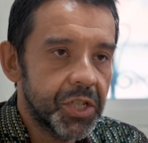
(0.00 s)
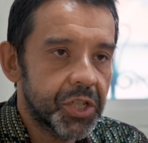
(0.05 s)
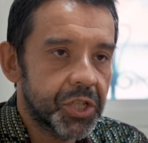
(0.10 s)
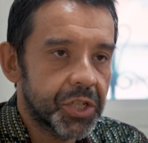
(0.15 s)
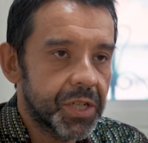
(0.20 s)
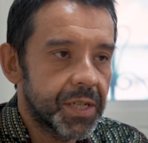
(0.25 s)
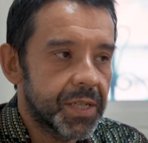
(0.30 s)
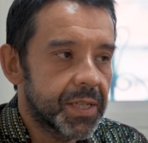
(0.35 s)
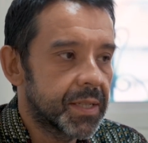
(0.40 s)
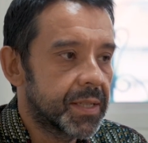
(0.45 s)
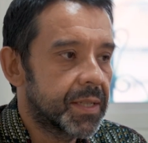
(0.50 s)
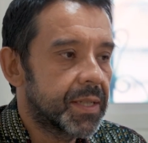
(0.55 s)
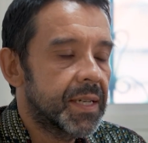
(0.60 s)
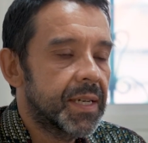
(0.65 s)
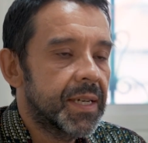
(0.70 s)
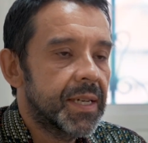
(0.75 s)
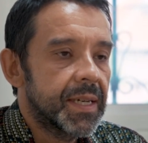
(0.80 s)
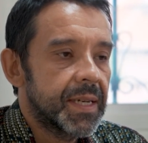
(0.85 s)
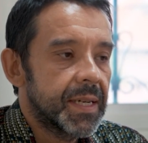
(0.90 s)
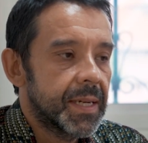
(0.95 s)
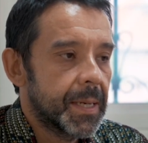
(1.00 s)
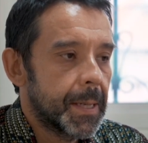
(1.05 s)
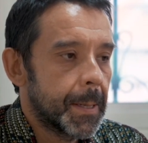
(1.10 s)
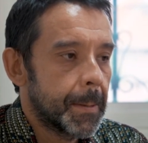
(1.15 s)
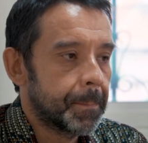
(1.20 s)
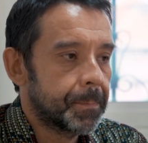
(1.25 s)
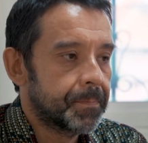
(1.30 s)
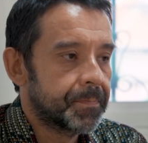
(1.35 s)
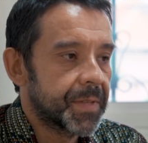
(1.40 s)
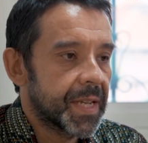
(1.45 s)
Niger
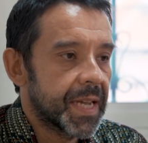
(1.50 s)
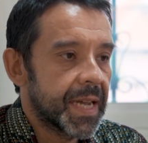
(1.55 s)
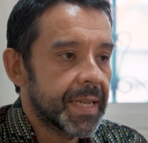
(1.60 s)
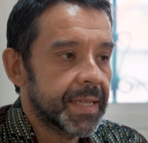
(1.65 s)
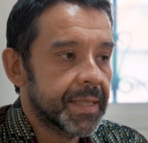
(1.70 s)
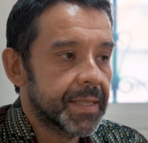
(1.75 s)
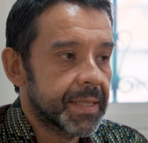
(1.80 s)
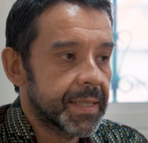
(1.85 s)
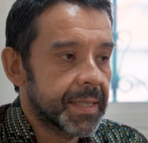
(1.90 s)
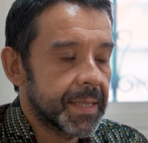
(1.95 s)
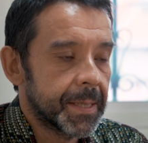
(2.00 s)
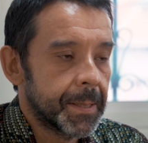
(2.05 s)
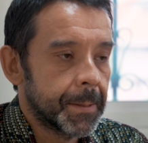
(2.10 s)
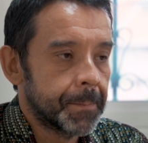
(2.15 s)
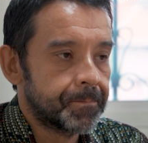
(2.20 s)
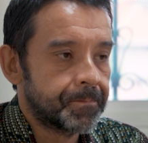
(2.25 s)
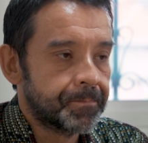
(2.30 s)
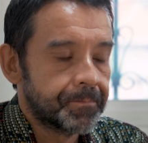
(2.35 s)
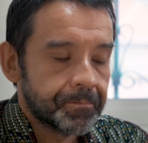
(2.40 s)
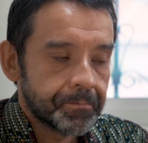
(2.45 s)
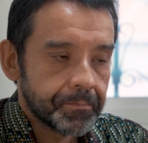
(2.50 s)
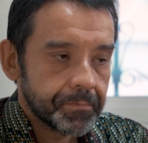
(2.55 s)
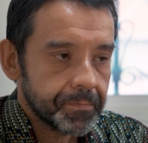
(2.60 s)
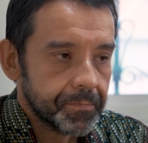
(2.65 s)
um, and um,